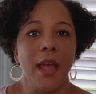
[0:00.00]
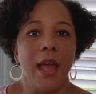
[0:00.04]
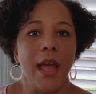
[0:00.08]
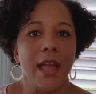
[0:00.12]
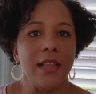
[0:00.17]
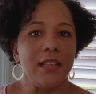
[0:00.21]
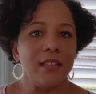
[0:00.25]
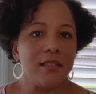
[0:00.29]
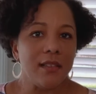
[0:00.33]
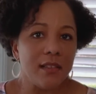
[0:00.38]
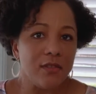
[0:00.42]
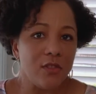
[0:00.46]

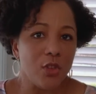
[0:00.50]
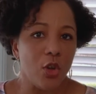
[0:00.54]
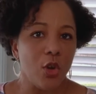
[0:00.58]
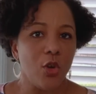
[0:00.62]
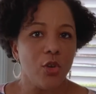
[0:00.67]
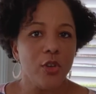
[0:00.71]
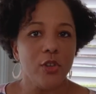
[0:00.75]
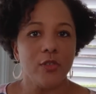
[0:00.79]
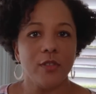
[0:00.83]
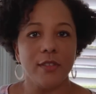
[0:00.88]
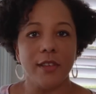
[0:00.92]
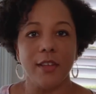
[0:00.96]
And he says, no,
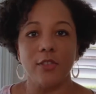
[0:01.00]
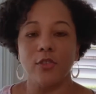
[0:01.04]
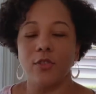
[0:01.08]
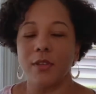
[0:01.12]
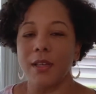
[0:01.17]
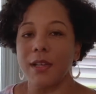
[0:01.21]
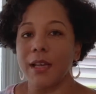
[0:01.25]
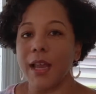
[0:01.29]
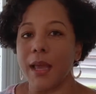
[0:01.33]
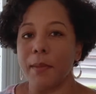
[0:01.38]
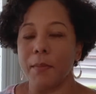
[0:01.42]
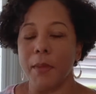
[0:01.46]
you said you
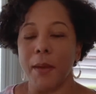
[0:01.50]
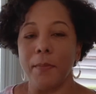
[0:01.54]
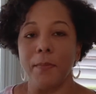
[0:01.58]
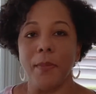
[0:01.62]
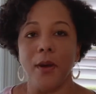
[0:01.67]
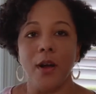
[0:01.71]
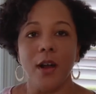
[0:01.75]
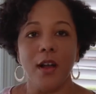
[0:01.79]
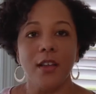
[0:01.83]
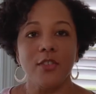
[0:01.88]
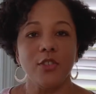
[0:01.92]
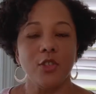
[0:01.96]
didn't like my
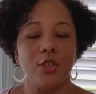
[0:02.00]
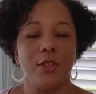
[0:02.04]
boss,